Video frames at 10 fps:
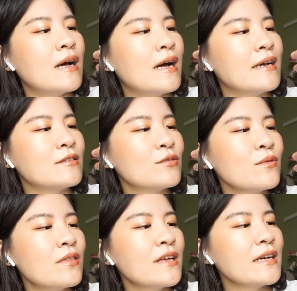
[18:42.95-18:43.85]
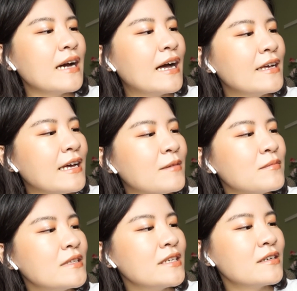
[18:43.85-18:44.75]
I don't think I
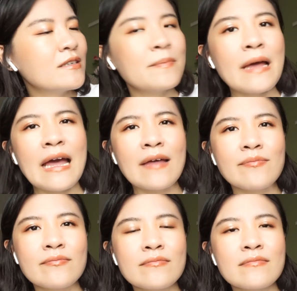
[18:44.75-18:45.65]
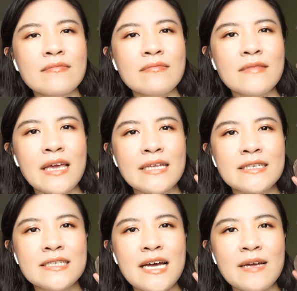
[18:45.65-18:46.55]
am near the pan
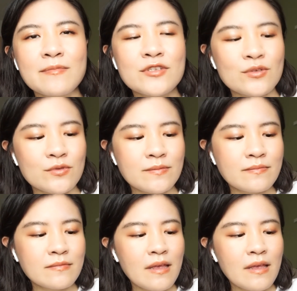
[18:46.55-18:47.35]
anytime soon.